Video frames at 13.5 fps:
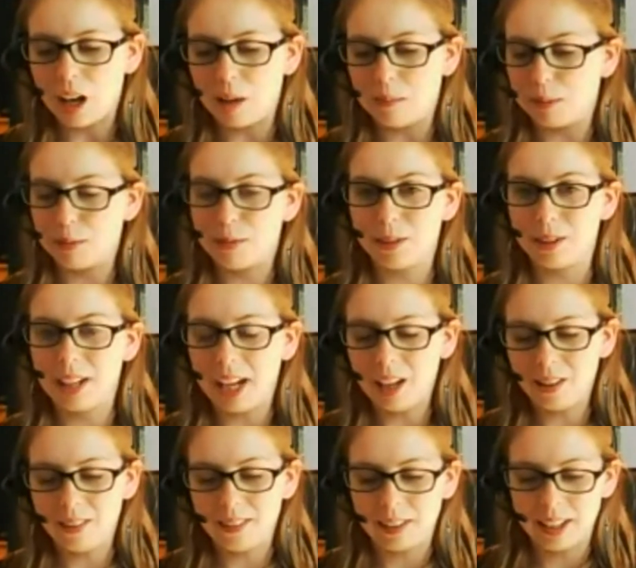But for
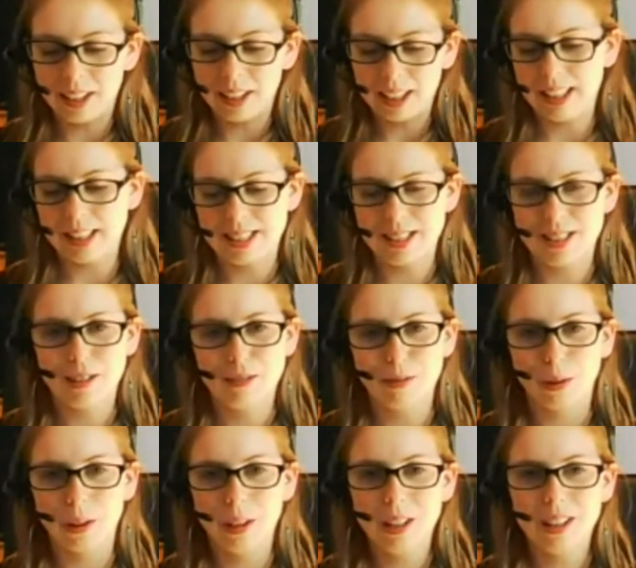now, it is the
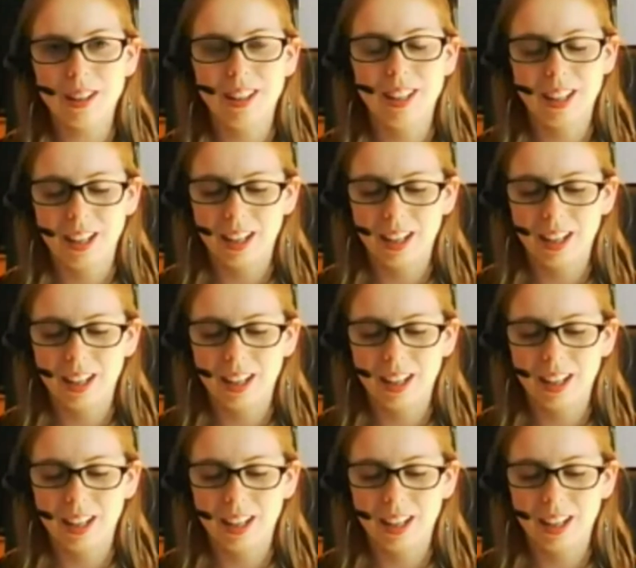4th.